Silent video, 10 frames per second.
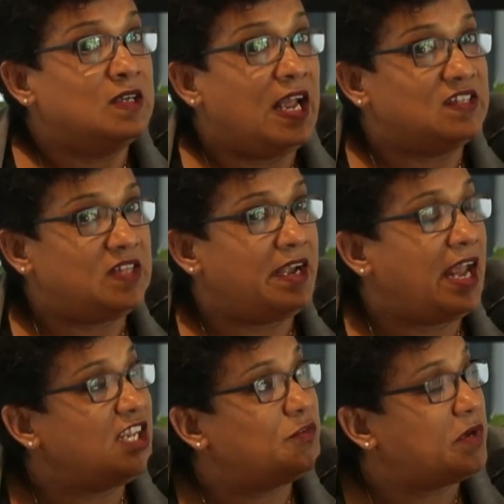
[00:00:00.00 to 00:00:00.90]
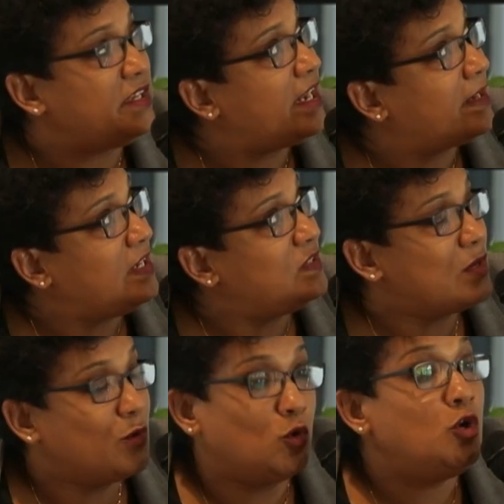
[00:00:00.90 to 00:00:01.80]
SNH project is a
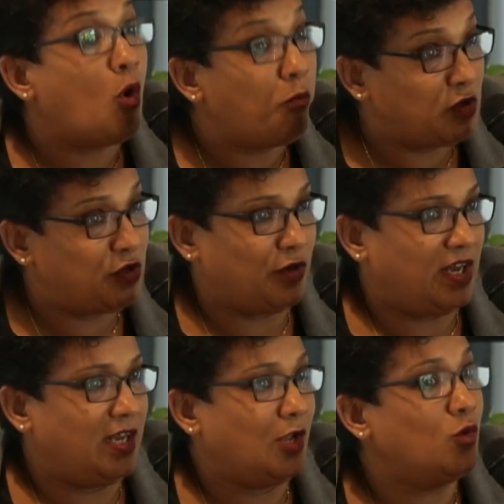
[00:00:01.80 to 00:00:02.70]
good opportunity,